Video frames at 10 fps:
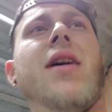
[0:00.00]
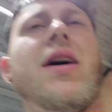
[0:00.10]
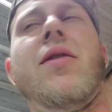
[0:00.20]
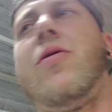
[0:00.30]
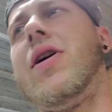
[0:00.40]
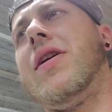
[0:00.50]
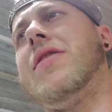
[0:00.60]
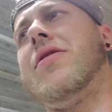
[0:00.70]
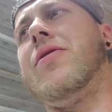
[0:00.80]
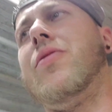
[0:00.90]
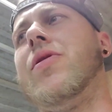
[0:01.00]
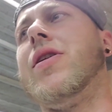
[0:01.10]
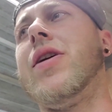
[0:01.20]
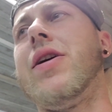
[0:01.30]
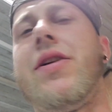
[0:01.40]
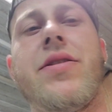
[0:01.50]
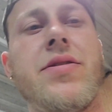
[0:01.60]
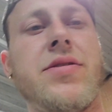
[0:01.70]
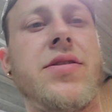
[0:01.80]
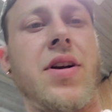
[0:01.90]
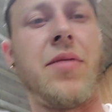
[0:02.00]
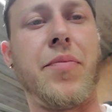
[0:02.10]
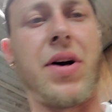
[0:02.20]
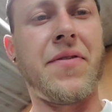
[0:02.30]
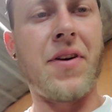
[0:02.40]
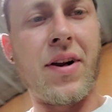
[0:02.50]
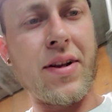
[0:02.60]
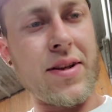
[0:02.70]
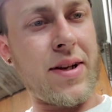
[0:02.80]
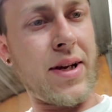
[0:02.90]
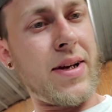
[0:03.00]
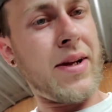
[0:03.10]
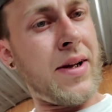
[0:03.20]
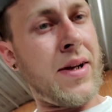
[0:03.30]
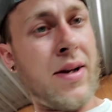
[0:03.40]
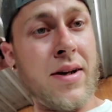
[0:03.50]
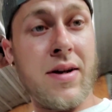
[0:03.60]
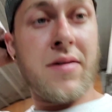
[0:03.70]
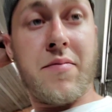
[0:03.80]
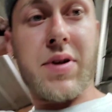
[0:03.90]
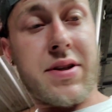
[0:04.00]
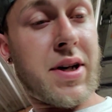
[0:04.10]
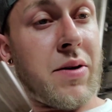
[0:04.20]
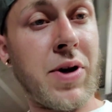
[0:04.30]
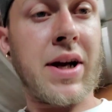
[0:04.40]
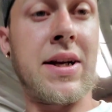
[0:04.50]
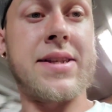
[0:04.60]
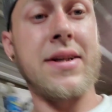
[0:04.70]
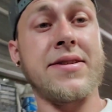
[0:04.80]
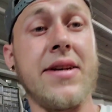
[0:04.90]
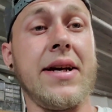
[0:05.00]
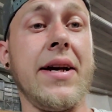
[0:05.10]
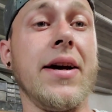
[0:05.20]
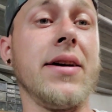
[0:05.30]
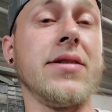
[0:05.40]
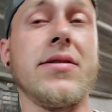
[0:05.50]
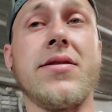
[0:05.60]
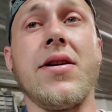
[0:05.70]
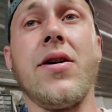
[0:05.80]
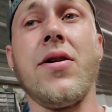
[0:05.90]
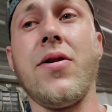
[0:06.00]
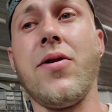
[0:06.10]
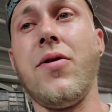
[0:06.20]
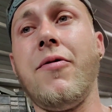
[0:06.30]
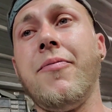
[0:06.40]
I wanted to start buffing on it today, but then I went and got that seat, so